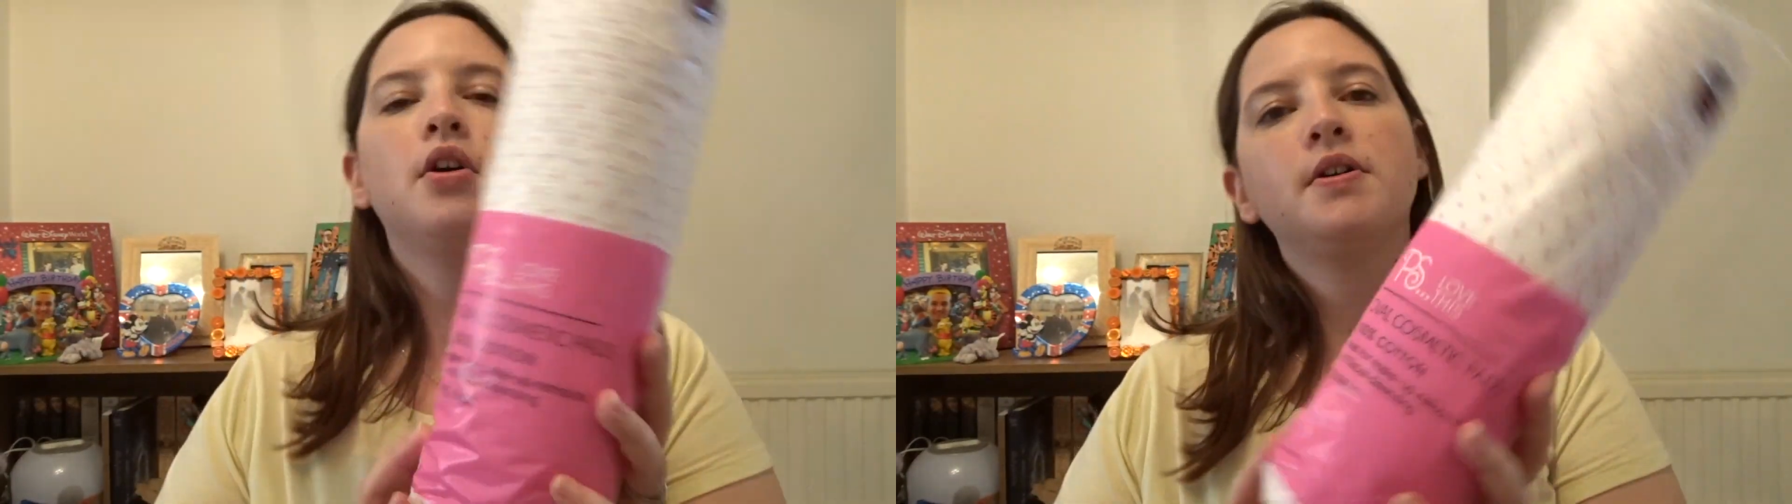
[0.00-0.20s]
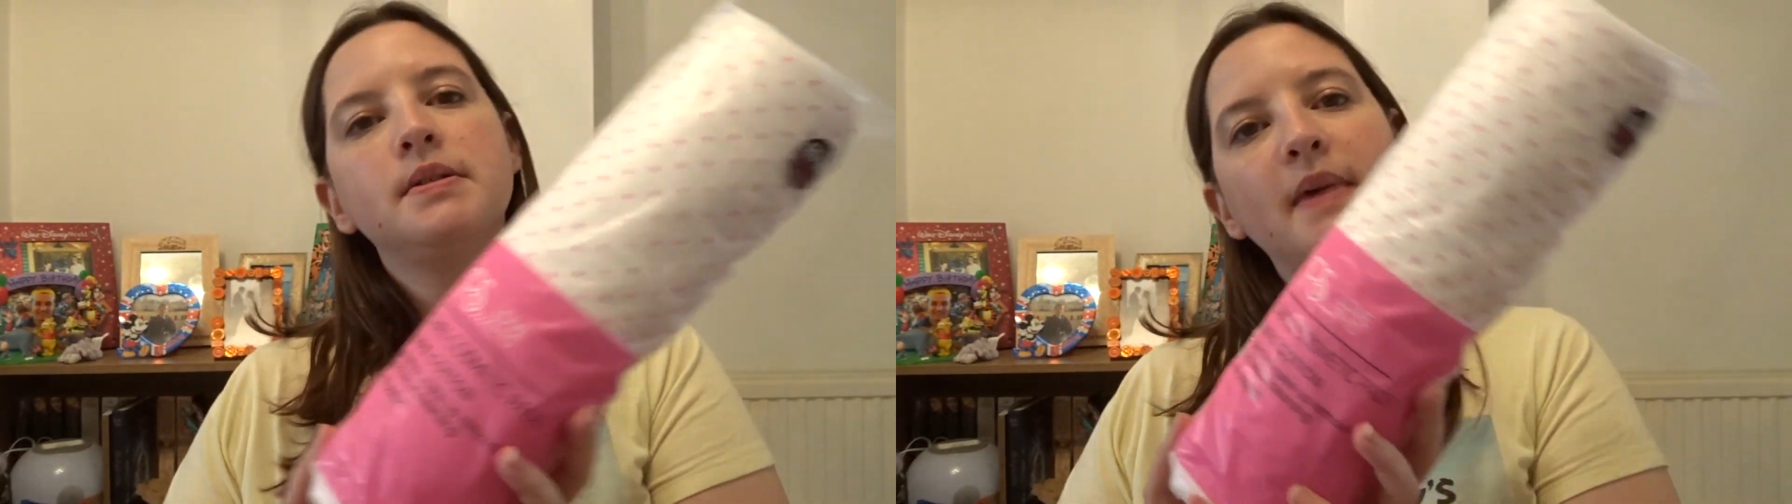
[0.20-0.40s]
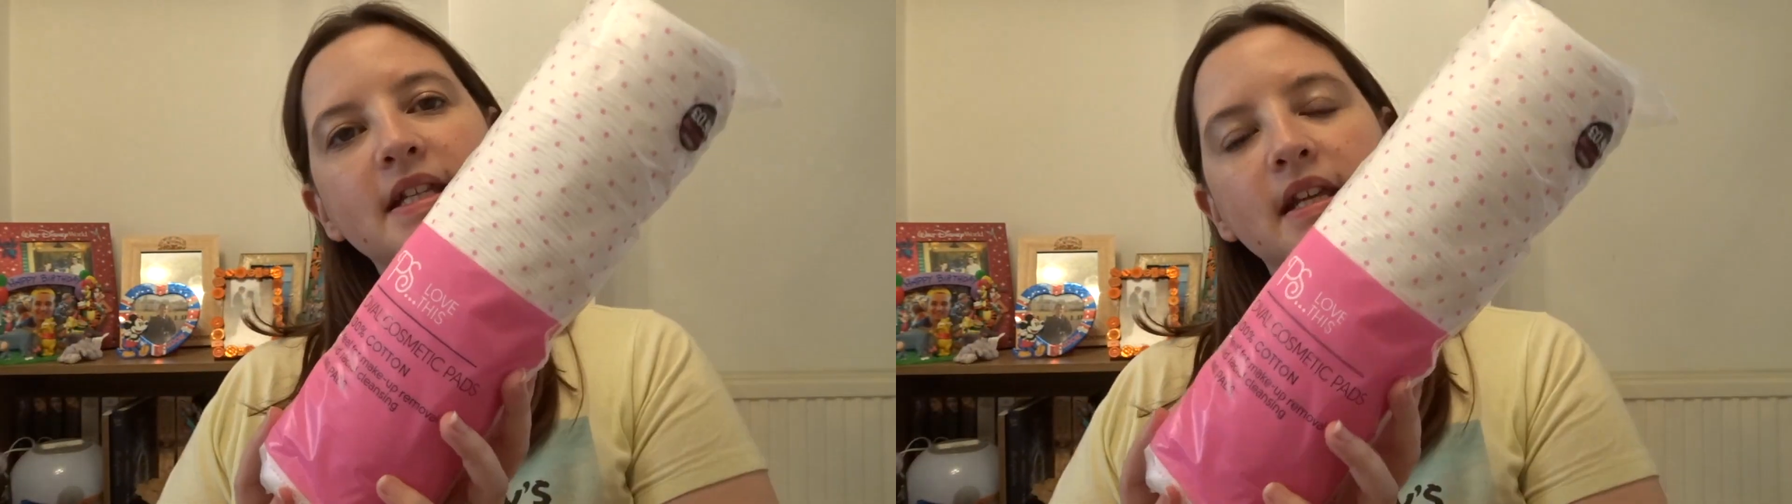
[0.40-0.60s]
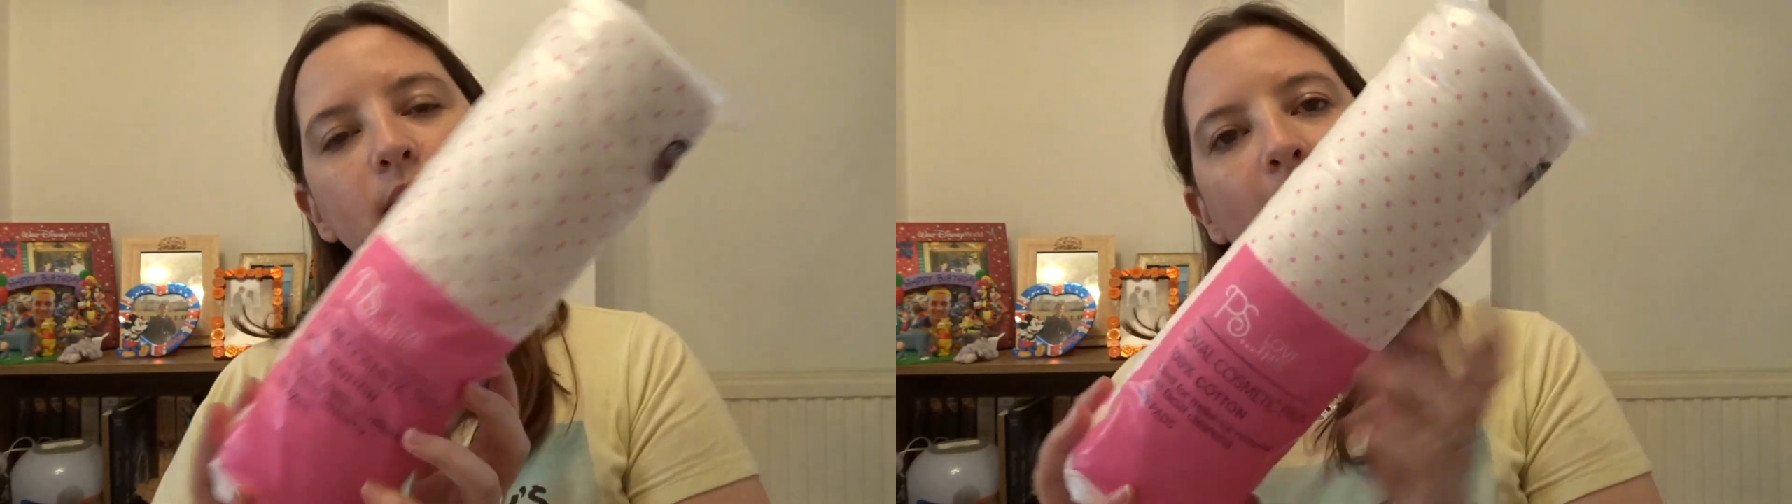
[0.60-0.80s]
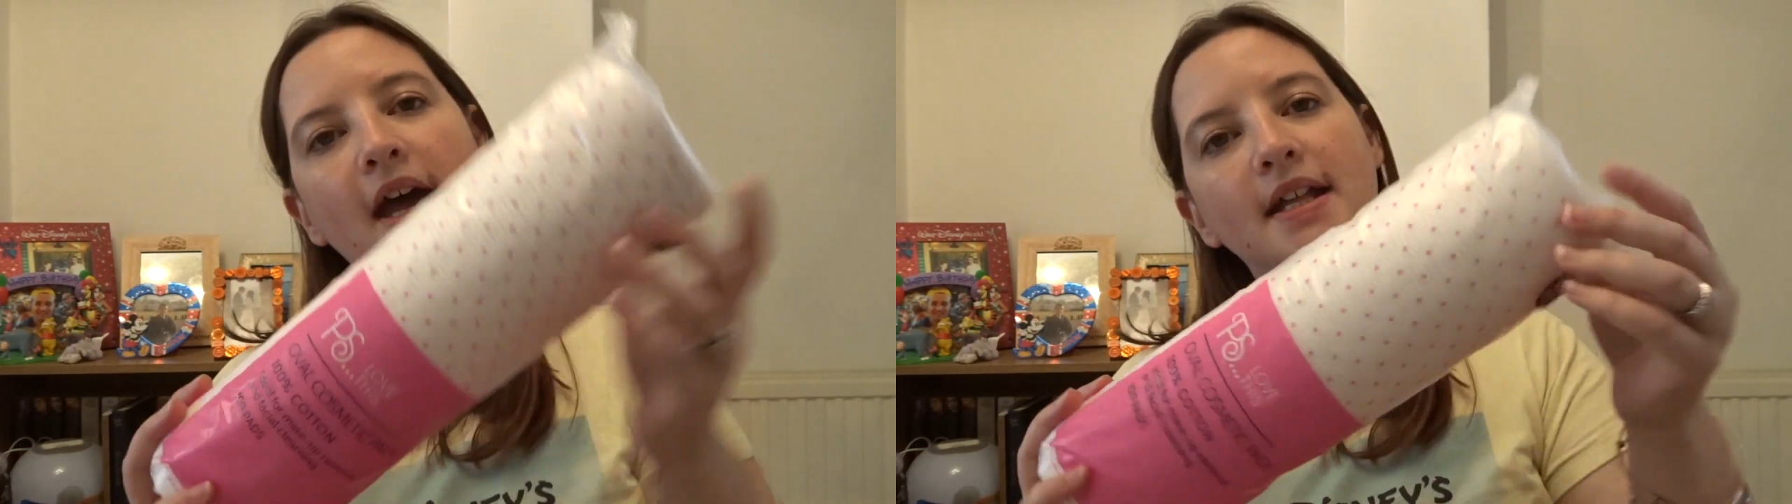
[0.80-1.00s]
cosmetic
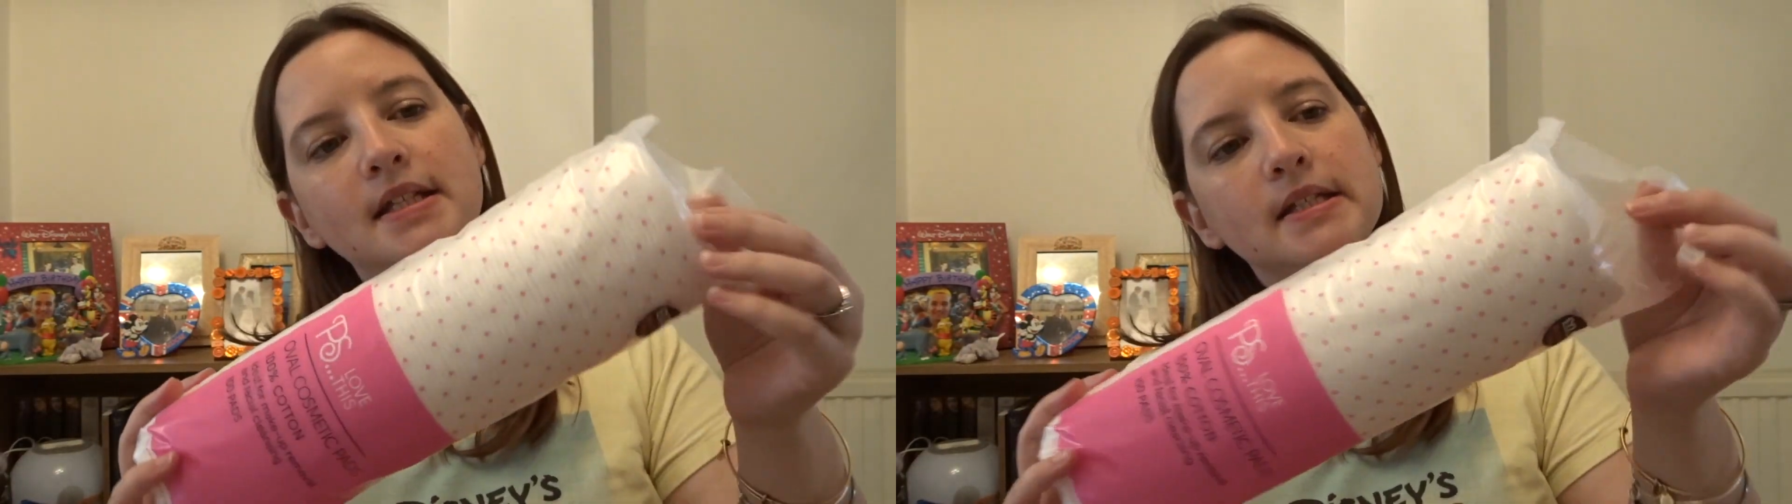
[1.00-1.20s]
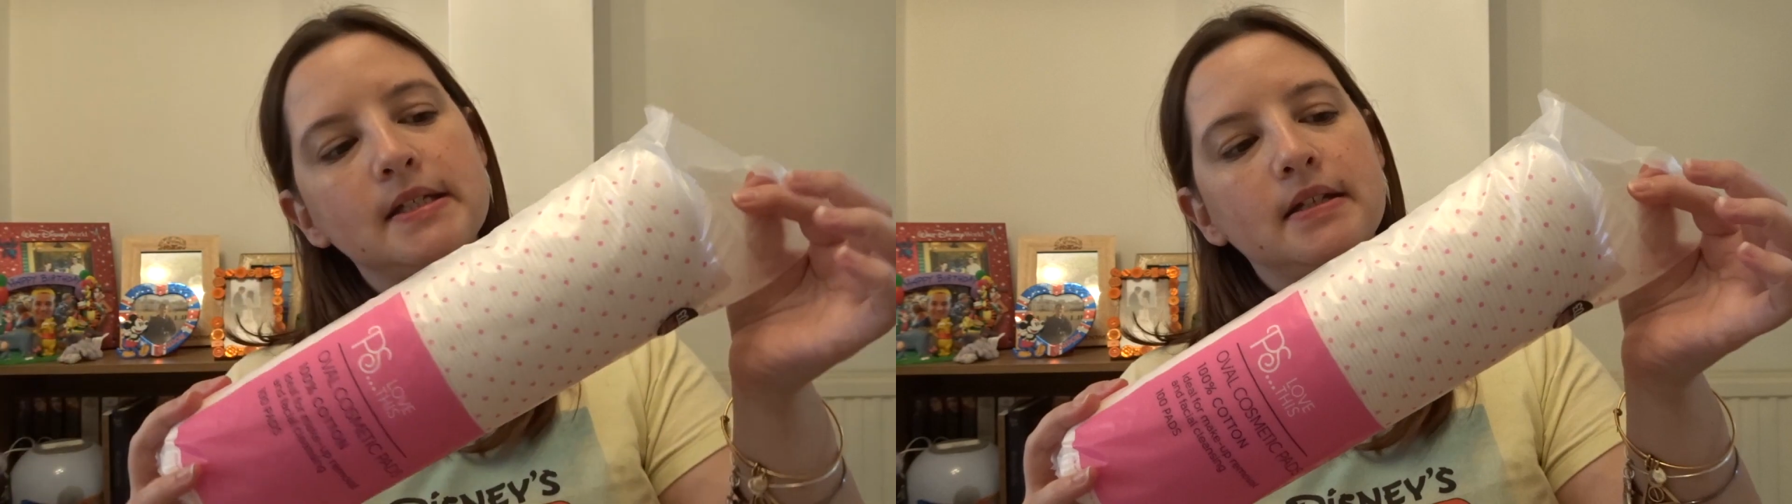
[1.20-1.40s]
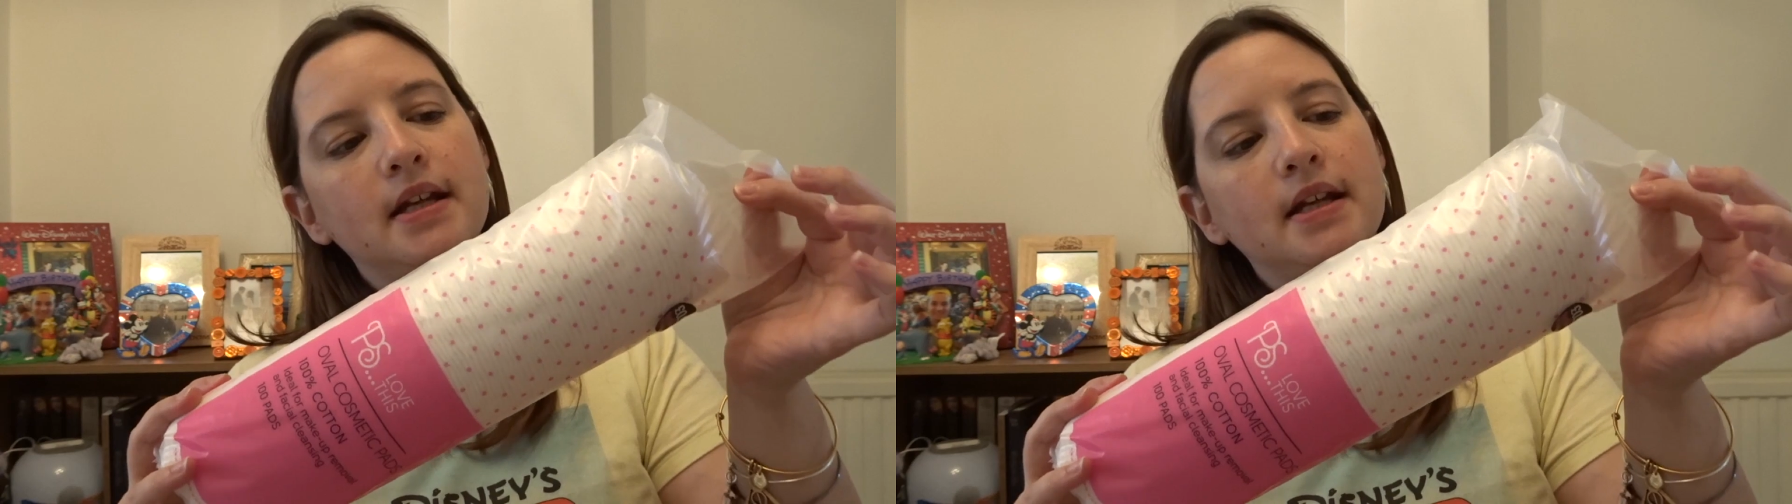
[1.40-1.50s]
pads,